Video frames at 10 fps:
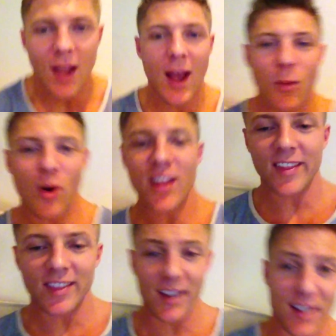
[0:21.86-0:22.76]
and one of the
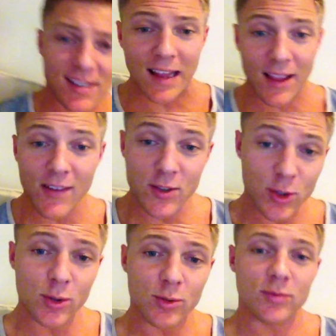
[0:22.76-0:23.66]
things I love to
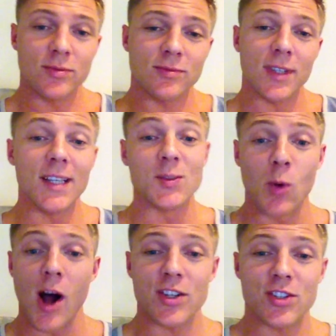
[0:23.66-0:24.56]
do is
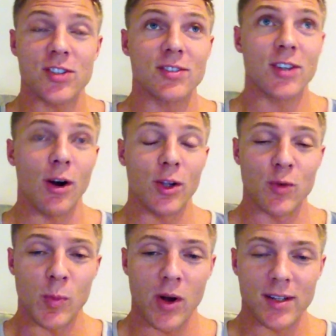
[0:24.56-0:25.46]
watch college
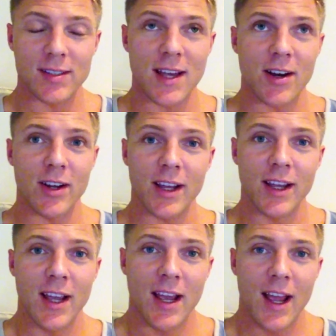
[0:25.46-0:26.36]
football on a Saturday,
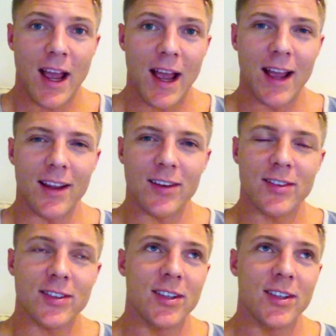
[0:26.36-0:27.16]
and